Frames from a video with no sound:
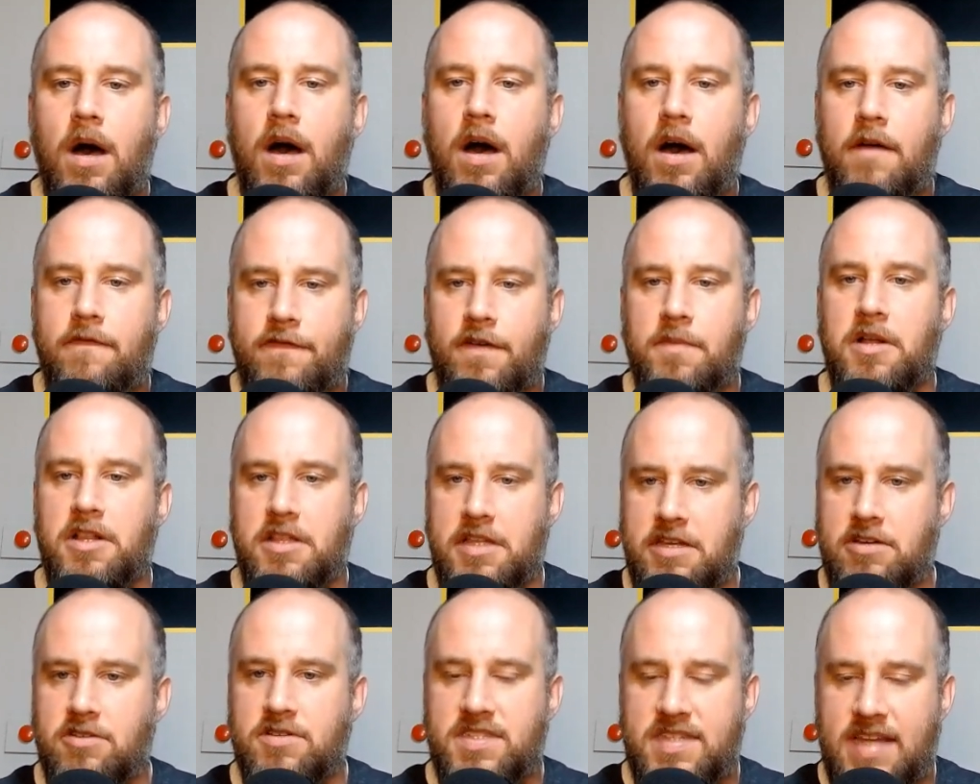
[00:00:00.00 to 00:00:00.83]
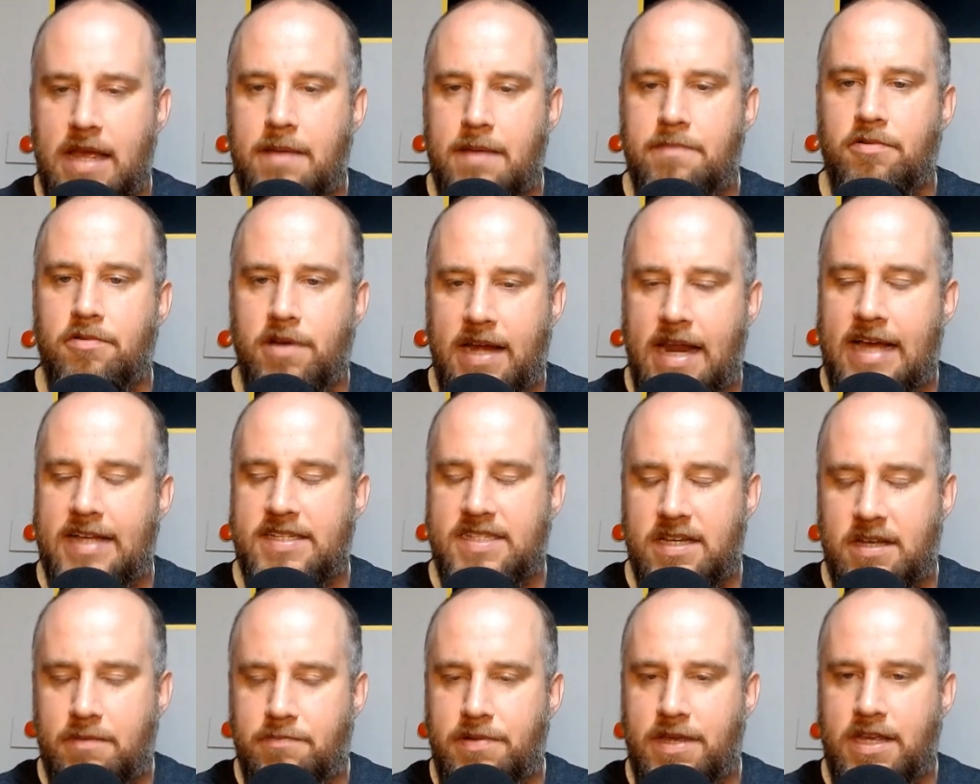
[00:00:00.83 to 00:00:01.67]
from a legal standpoint as
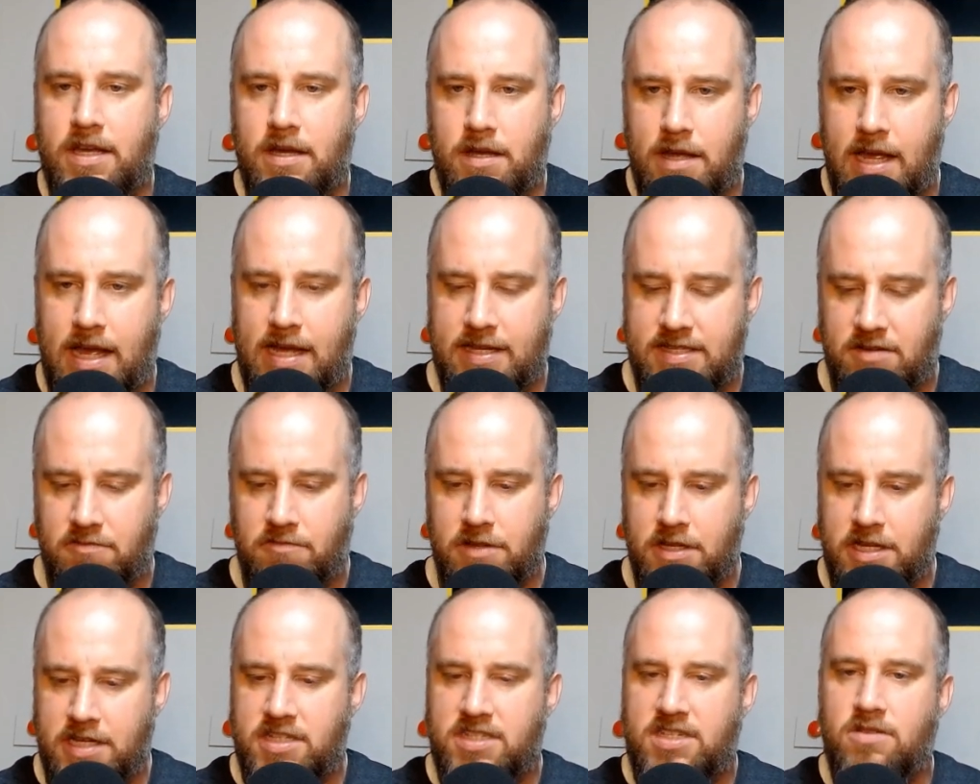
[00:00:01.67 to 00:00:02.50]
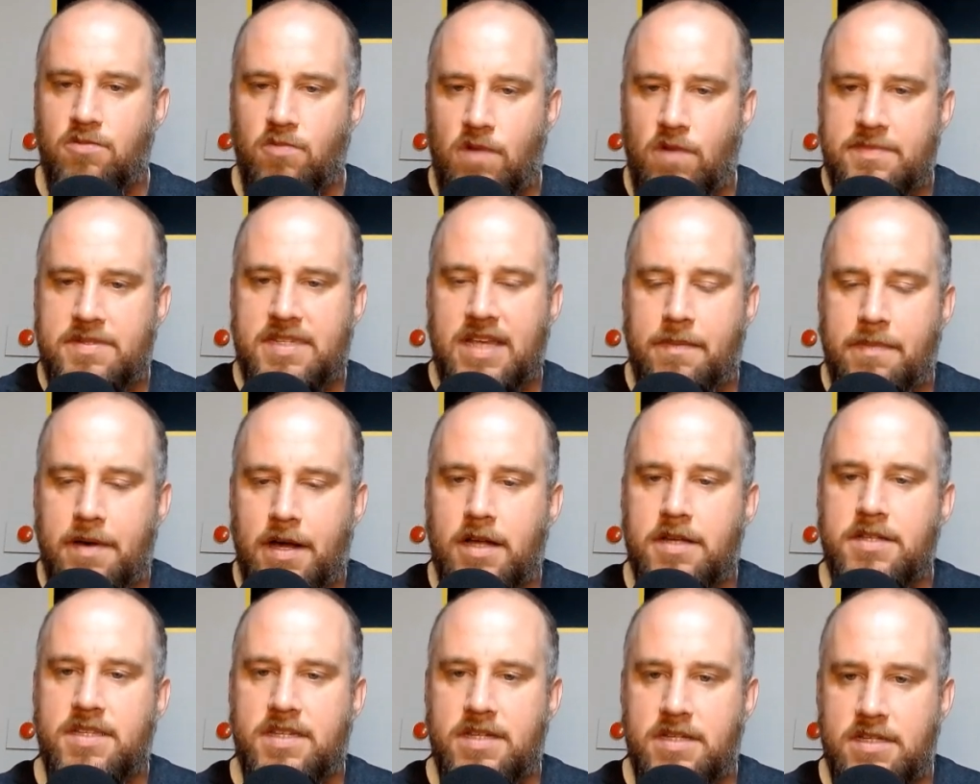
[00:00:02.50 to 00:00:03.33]
it relates to website
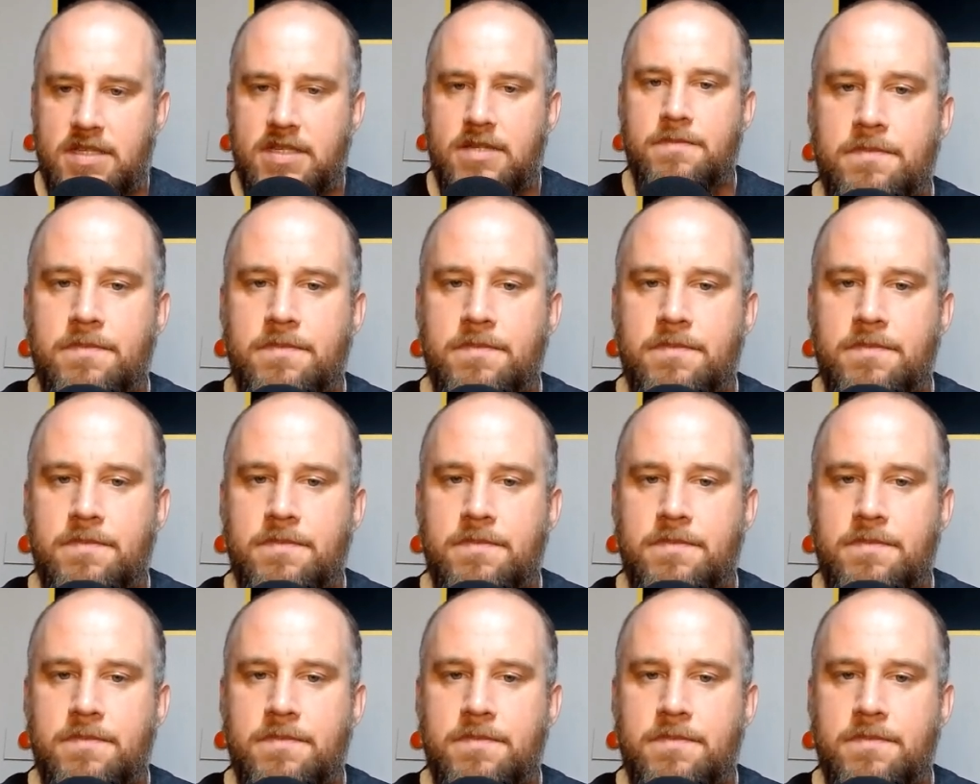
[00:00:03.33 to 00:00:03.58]
policies.